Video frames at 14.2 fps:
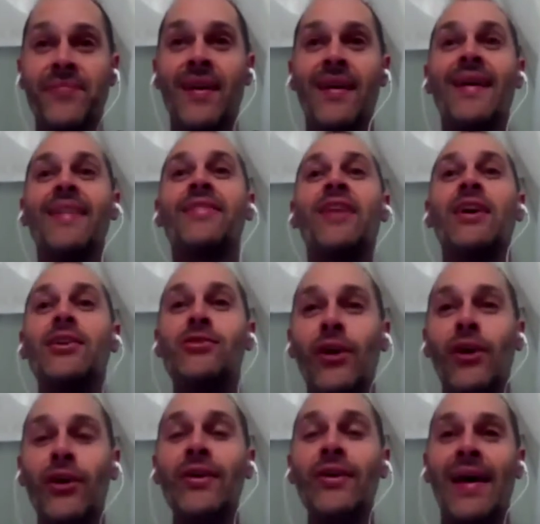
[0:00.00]
they
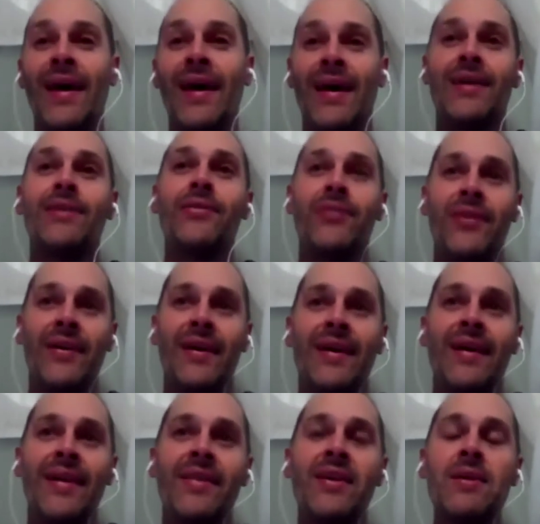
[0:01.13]
don't have
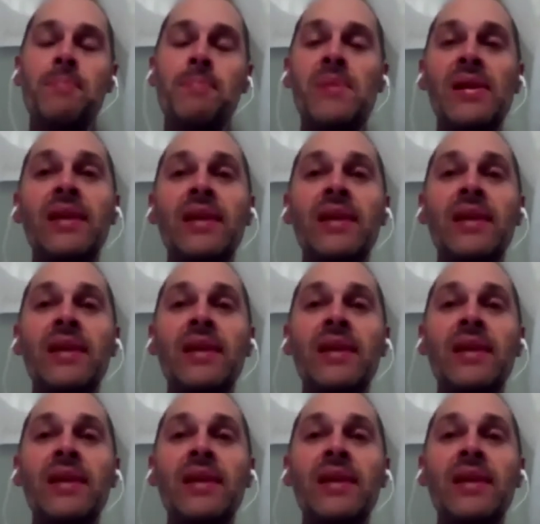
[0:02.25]
the ability